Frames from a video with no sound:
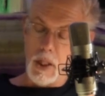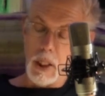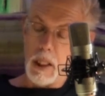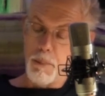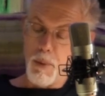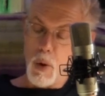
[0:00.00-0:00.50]
The
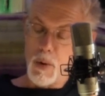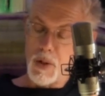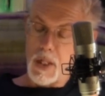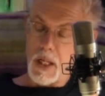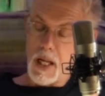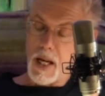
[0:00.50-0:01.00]
little
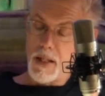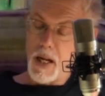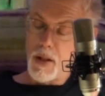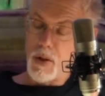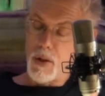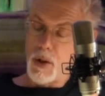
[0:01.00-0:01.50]
boats that lie
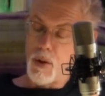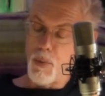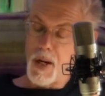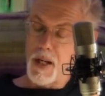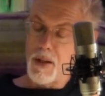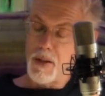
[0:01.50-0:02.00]
tethered to the
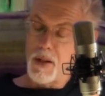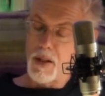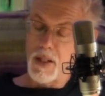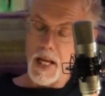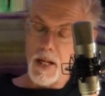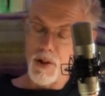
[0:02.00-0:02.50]
rings and
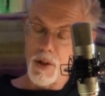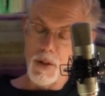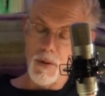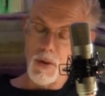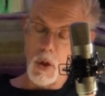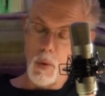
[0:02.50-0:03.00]

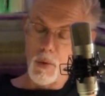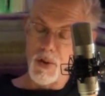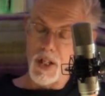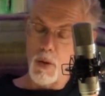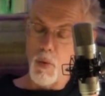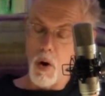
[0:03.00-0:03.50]
stanchions of the old
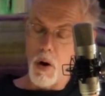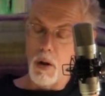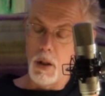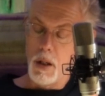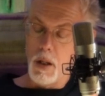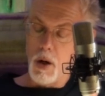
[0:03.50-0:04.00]

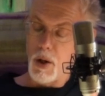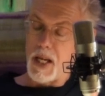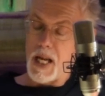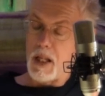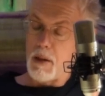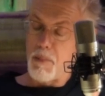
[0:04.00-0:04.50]
seawall are
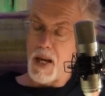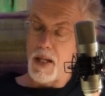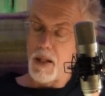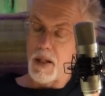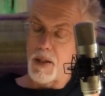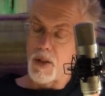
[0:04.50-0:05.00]
gaily
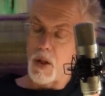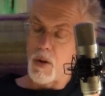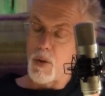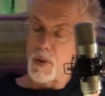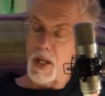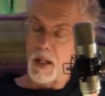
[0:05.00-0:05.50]
painted as
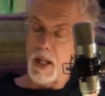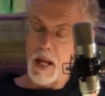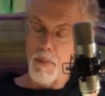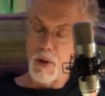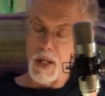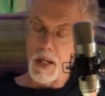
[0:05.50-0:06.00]
those I
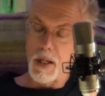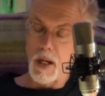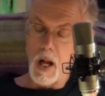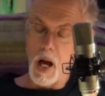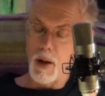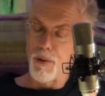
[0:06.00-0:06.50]
clambered in
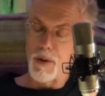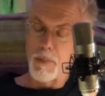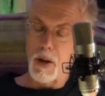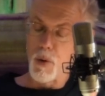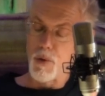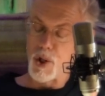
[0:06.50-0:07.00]
and out of in
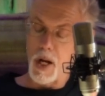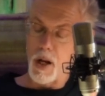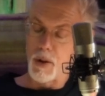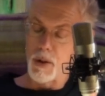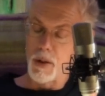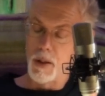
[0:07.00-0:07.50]
my own
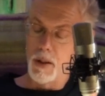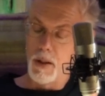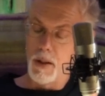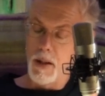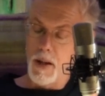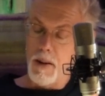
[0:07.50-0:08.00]
childhood.
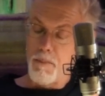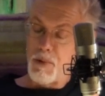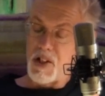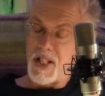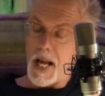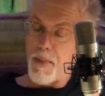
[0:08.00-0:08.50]

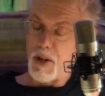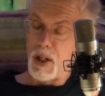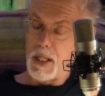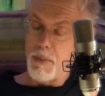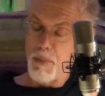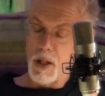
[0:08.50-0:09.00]
The
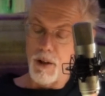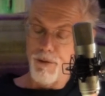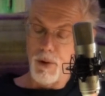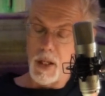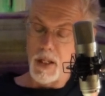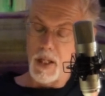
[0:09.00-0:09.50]
salmon leap on the
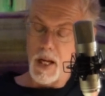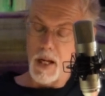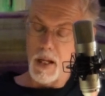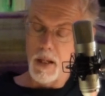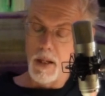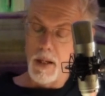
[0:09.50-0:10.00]
flood
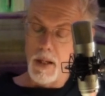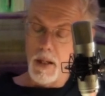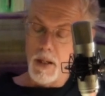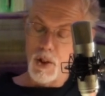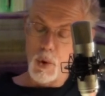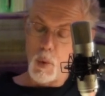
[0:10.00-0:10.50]
tide,
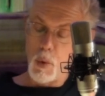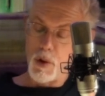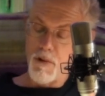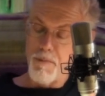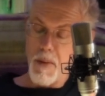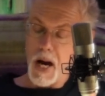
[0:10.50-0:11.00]

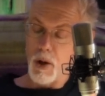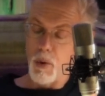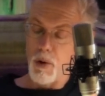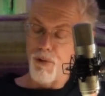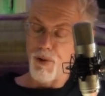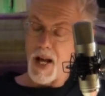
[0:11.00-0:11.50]
schools of
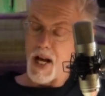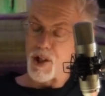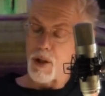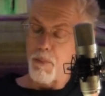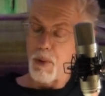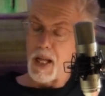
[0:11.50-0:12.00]
mackerel
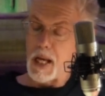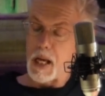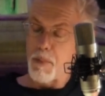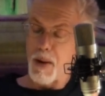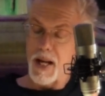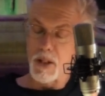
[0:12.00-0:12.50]
flash and
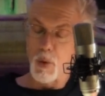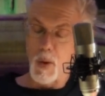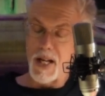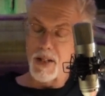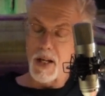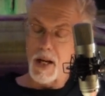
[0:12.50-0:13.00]
play past
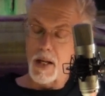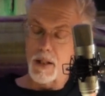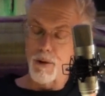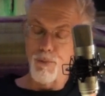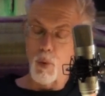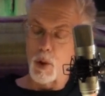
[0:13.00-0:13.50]

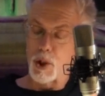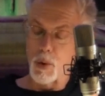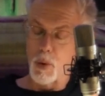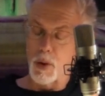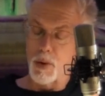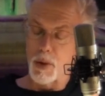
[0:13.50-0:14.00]
quaysides and
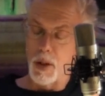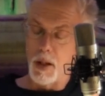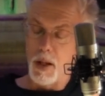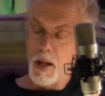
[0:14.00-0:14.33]
foreshores,